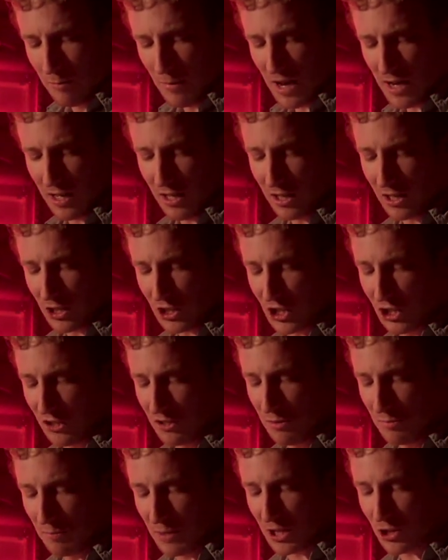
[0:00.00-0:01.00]
may,
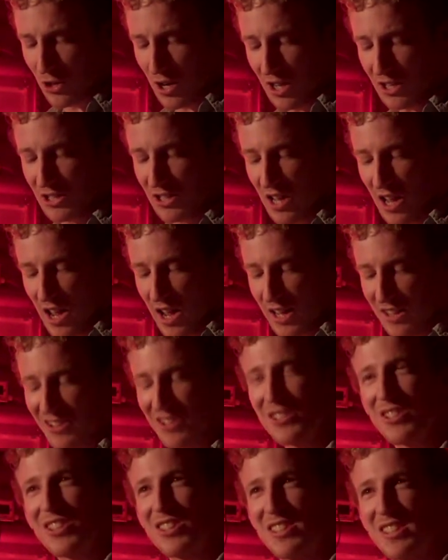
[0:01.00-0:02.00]
shouldn't be dressed in
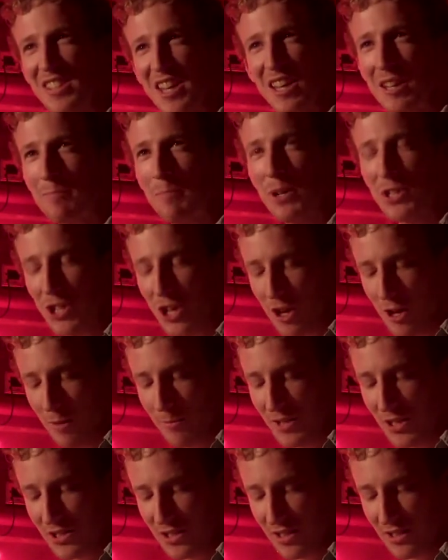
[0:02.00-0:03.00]
those thick
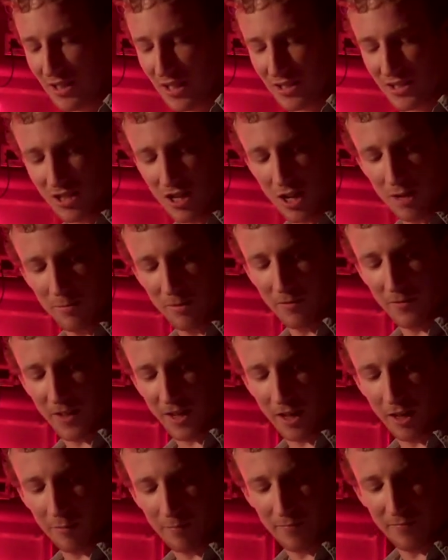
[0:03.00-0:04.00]
pyjamas at that time of
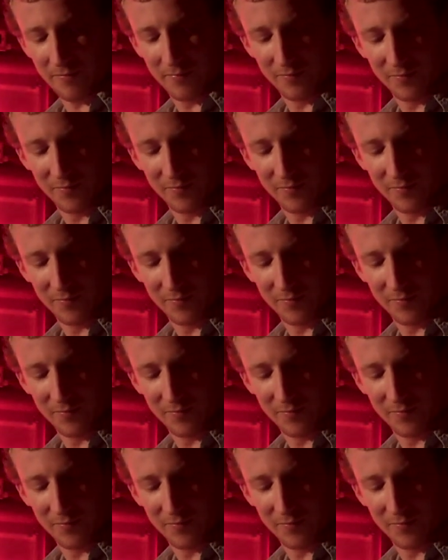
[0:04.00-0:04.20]
year.